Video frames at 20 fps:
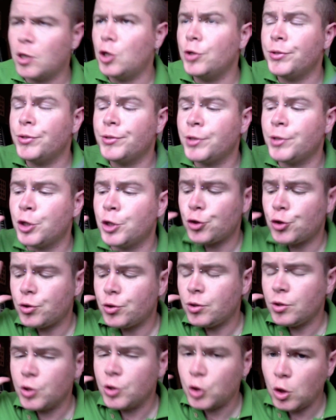because there's
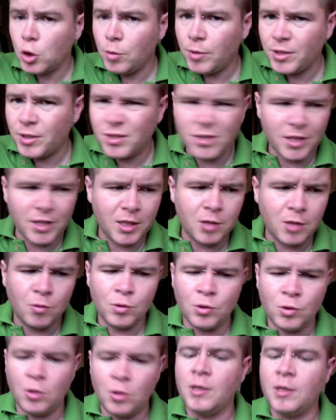so much shit
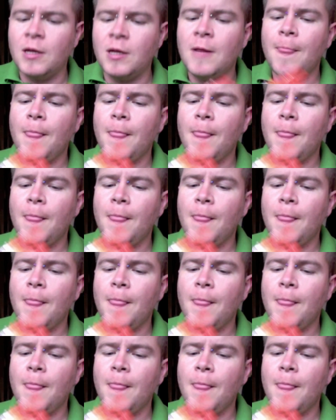going on.